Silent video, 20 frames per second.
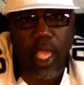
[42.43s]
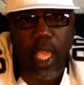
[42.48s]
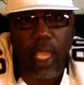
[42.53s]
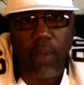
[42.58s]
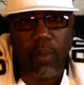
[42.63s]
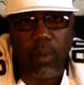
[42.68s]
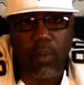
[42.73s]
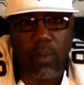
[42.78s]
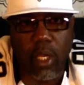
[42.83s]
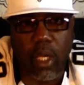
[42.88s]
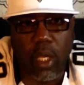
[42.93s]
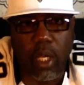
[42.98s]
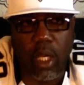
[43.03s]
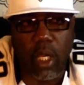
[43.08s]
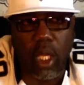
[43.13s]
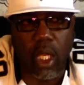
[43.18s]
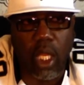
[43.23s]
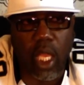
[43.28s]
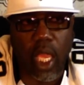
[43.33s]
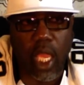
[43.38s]
game to be a
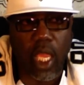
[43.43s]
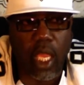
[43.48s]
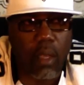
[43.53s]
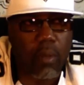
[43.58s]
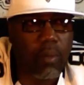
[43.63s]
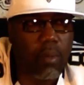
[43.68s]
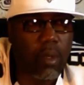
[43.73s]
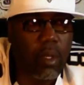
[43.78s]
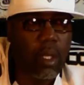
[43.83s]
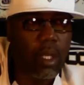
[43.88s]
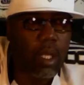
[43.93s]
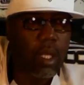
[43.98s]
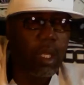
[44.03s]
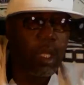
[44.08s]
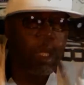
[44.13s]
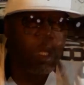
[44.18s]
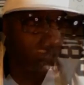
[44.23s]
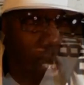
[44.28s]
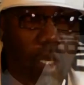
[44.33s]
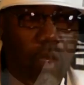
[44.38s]
good game
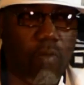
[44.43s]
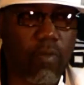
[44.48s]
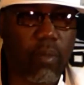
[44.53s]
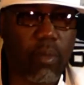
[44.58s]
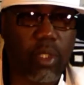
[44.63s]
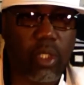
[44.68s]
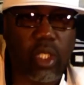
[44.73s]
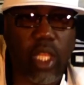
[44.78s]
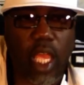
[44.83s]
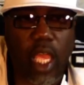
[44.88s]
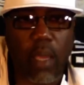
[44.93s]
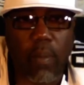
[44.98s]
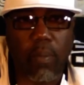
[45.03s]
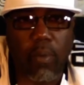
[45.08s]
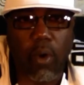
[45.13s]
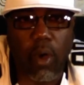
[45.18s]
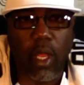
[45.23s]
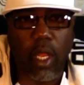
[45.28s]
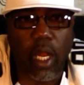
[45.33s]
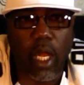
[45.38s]
strictly from the
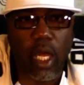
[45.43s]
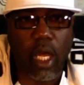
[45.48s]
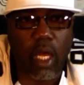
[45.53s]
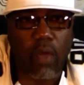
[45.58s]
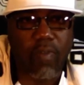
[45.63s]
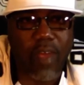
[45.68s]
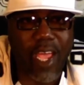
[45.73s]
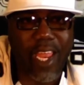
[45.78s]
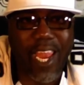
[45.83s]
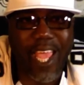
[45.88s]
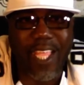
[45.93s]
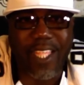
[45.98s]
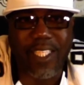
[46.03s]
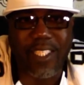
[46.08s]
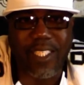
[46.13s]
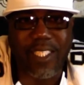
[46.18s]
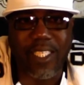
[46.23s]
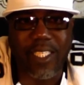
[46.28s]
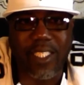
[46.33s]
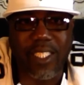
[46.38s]
standpoint of I like to
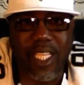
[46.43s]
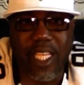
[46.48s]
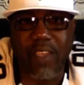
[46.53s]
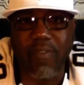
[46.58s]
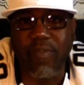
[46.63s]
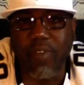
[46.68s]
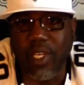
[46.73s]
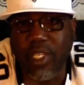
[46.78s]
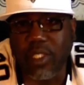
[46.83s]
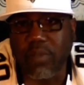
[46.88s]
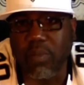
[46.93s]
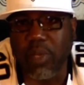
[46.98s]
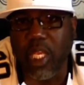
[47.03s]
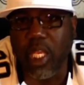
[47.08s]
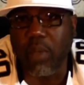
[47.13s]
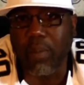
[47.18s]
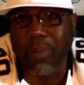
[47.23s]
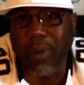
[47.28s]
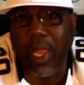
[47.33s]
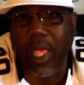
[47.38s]
see defense
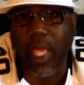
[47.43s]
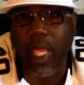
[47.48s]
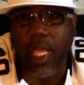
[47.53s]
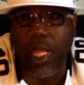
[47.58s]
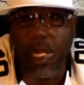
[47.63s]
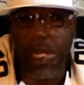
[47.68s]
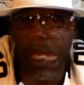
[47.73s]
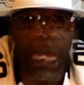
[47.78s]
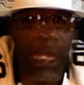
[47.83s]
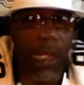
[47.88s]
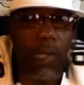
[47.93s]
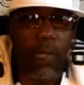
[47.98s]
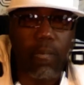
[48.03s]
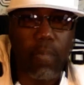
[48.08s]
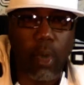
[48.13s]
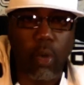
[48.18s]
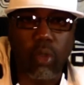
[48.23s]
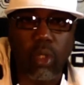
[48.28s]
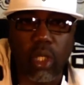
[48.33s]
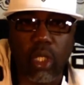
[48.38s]
being played.
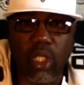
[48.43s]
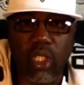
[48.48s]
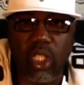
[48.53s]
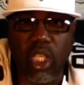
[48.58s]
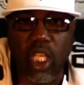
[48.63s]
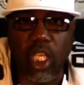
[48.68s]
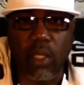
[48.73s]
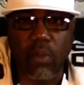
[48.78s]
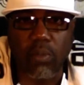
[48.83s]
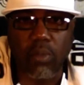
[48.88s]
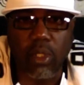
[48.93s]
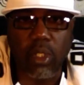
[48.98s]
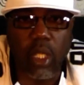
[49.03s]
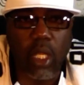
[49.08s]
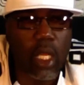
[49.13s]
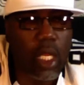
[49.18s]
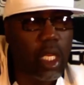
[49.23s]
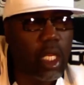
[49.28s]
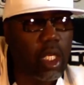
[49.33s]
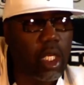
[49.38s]
Both of the teams
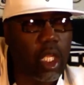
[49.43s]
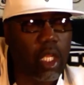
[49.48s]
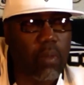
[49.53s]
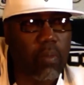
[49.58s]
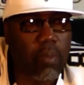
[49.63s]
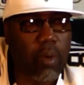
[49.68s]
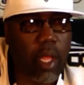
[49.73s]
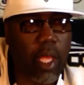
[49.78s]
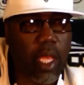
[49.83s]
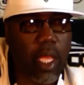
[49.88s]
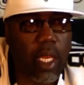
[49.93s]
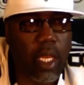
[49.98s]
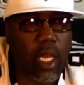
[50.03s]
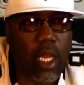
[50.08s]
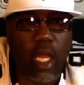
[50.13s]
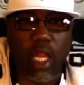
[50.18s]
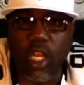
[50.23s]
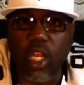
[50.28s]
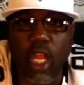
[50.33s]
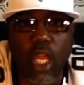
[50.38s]
then played
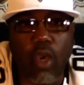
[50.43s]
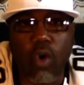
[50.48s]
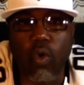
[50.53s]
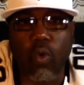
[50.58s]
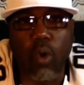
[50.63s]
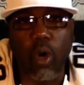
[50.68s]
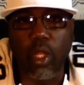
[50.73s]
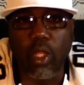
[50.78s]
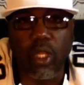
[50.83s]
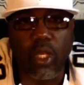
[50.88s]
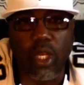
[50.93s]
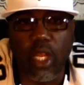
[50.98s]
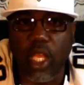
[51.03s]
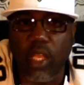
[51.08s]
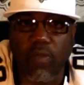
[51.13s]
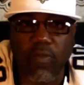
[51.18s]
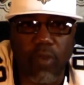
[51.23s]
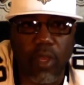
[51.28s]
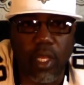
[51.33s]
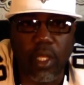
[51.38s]
a nickel worth of
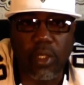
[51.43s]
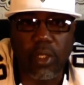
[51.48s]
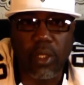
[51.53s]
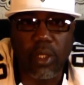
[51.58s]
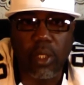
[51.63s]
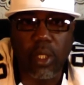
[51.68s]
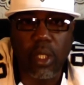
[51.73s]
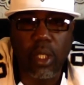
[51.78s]
defense,